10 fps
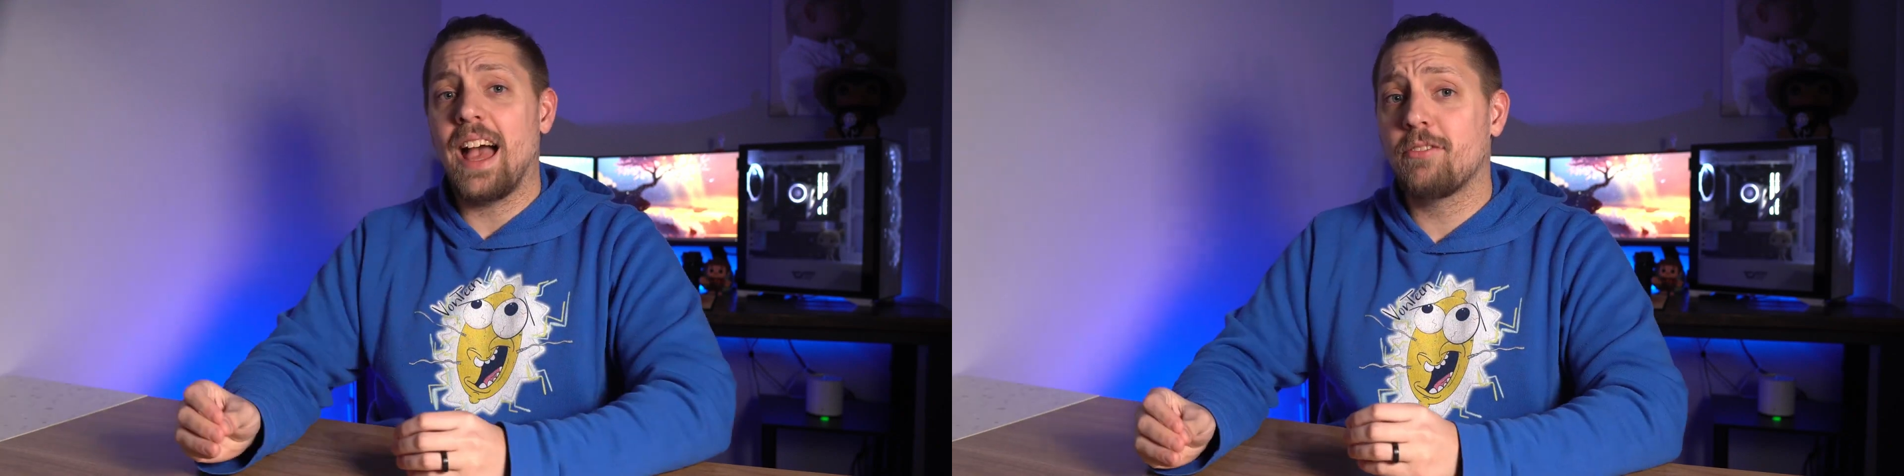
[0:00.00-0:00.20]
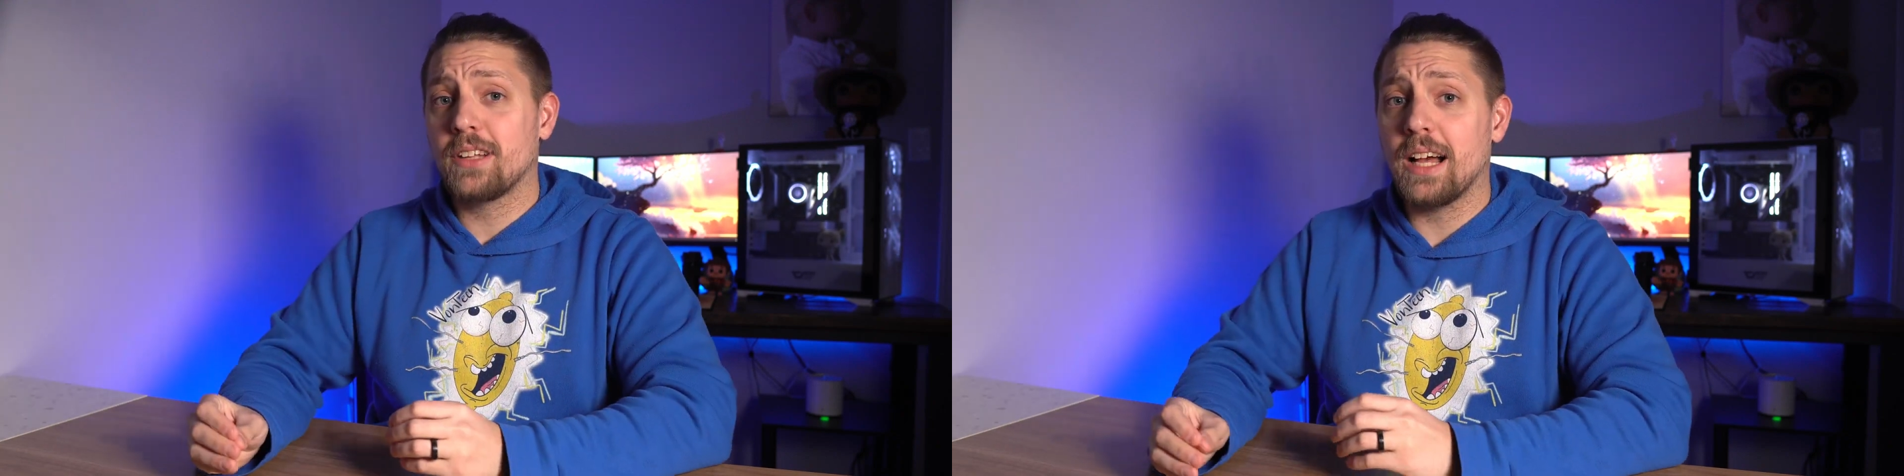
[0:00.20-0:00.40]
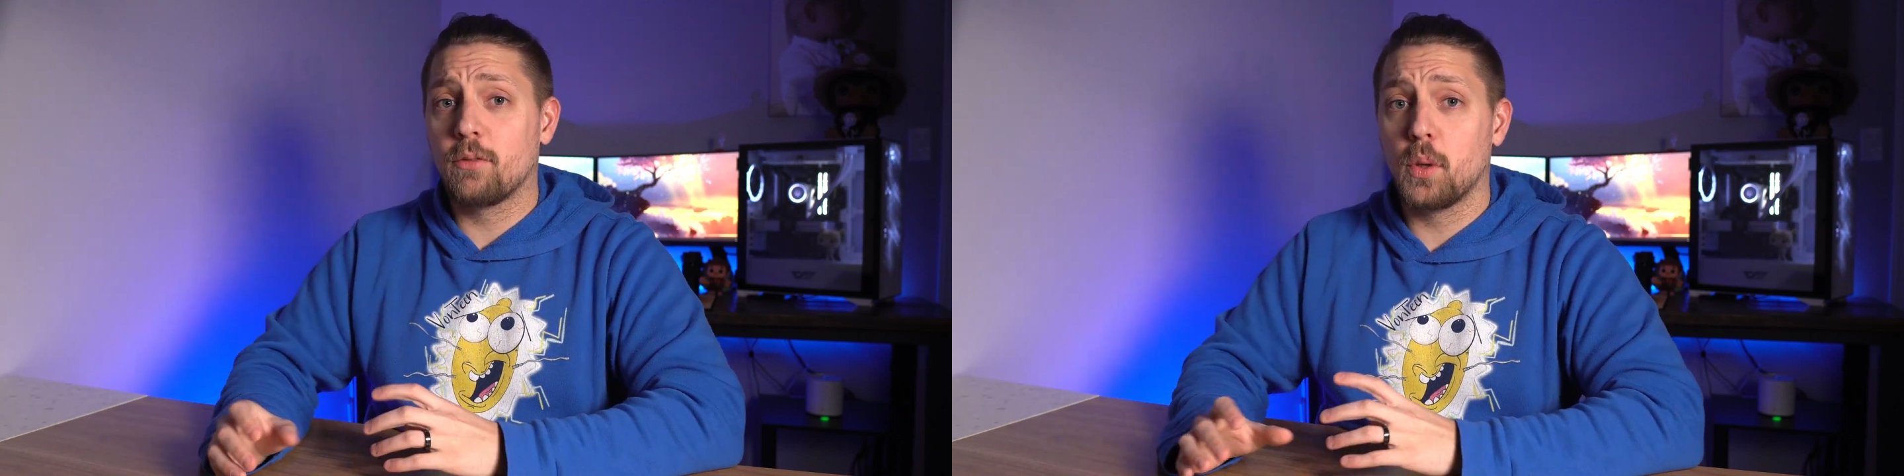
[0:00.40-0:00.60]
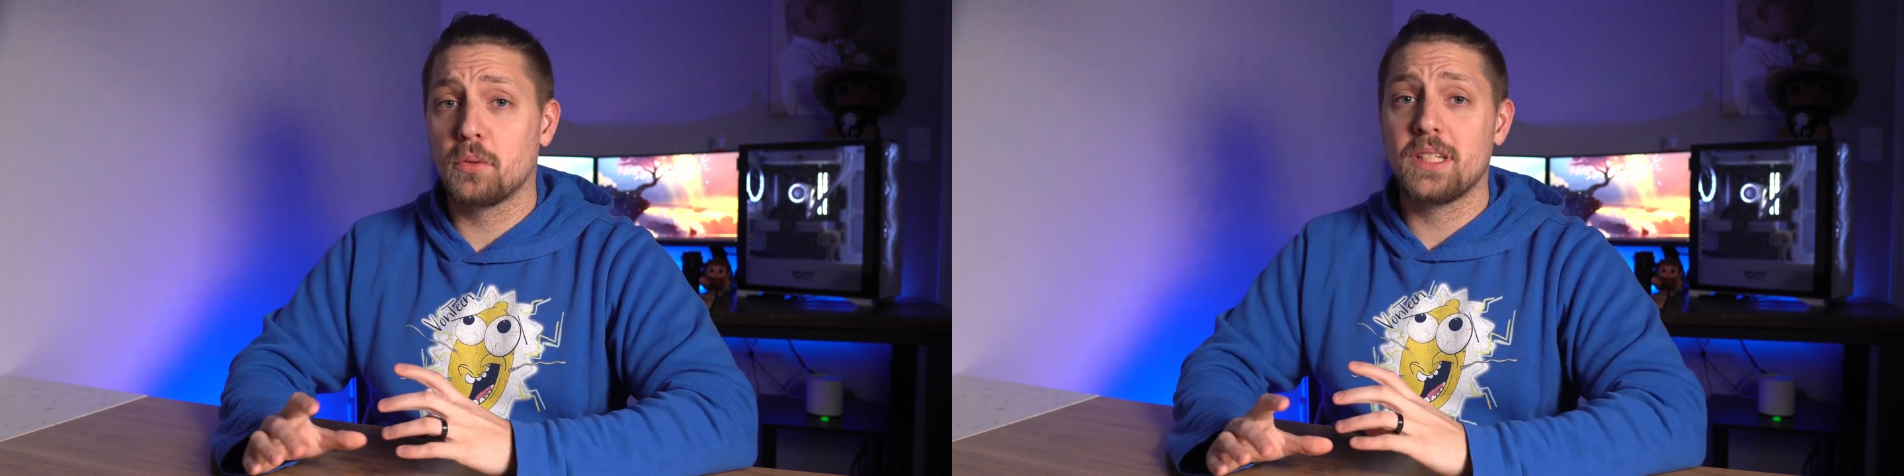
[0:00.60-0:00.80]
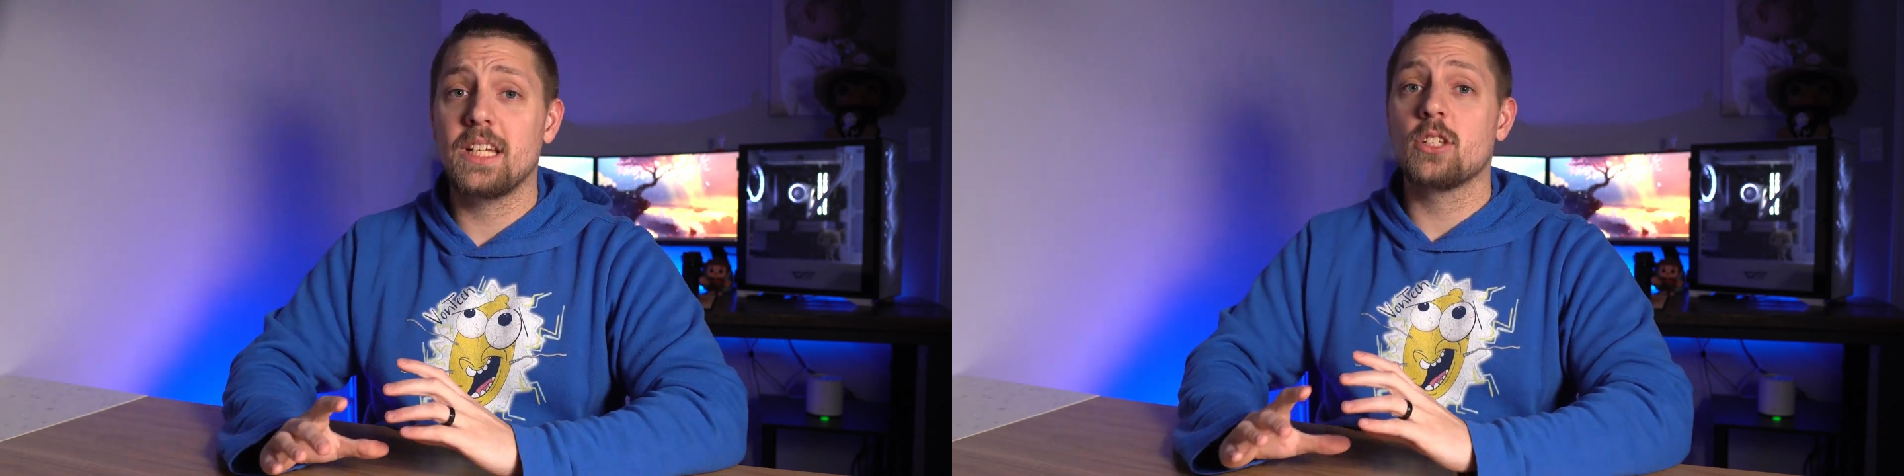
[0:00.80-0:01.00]
F clock
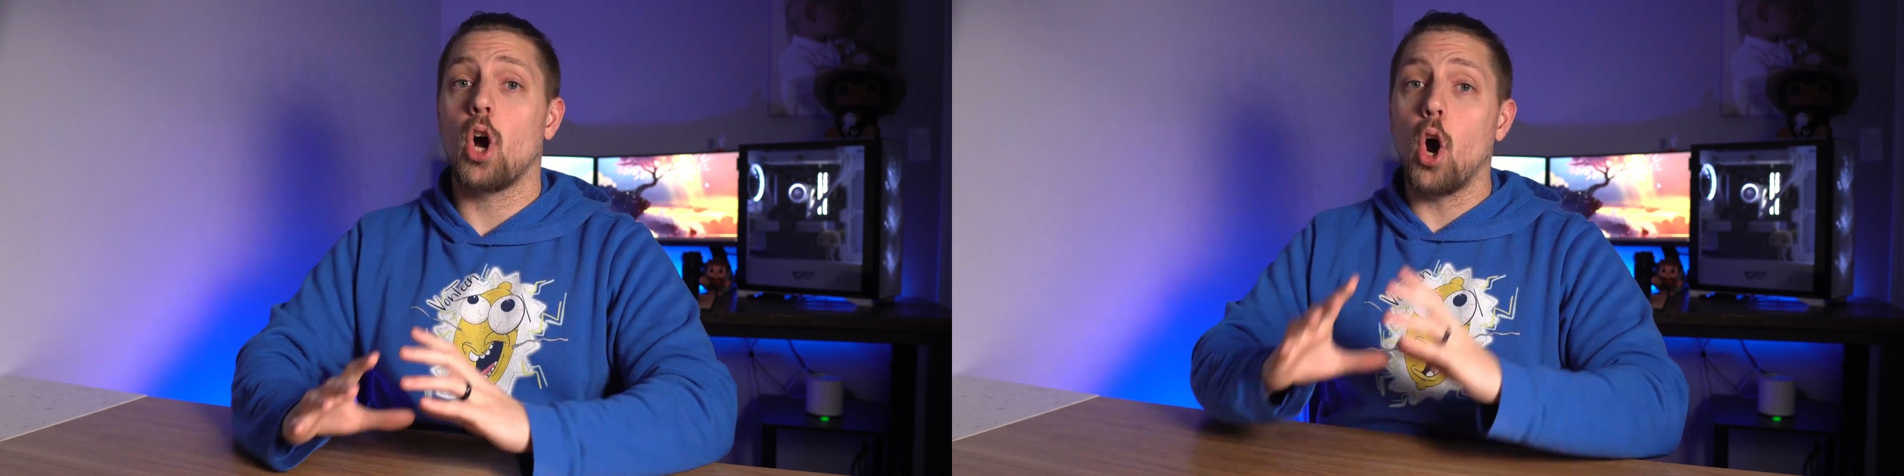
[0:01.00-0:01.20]
frequency is